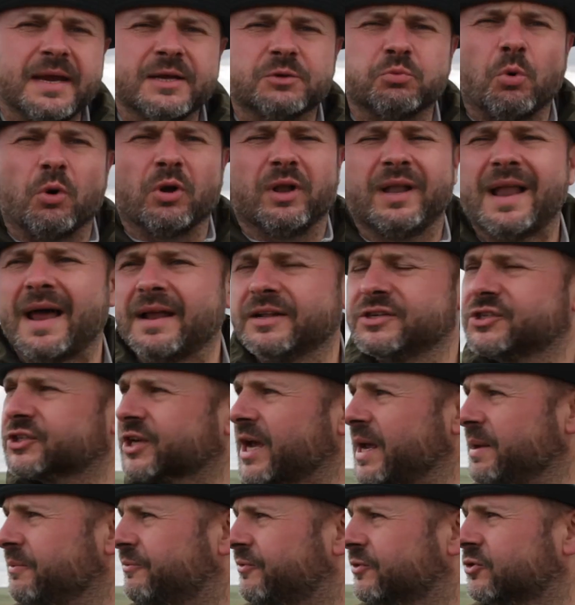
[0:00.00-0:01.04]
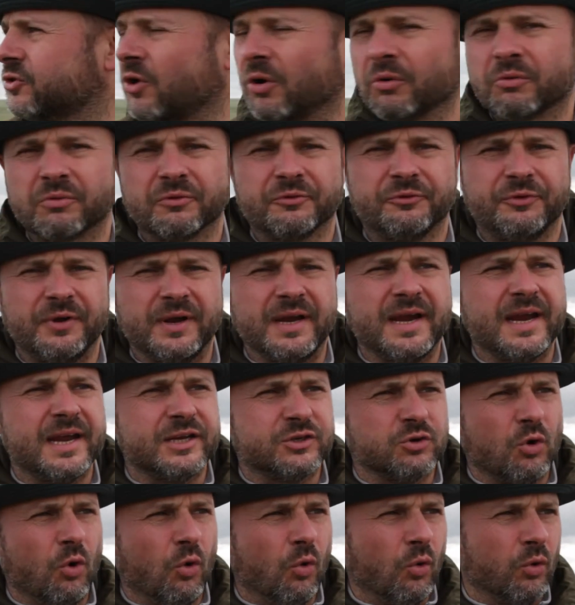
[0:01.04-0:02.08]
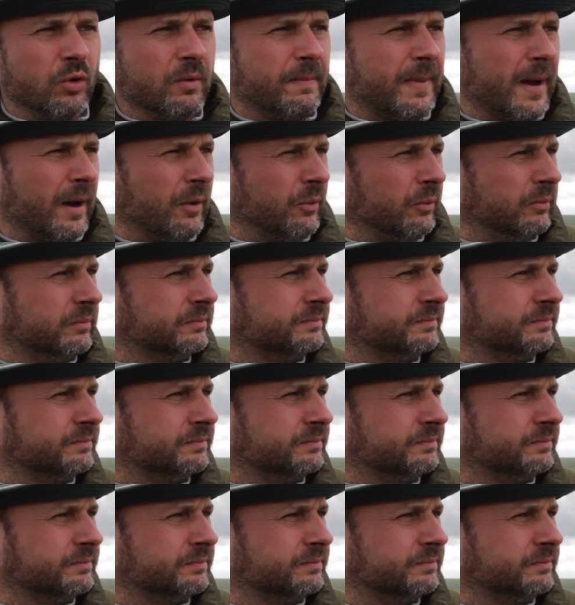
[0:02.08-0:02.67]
what landscape photography is all about.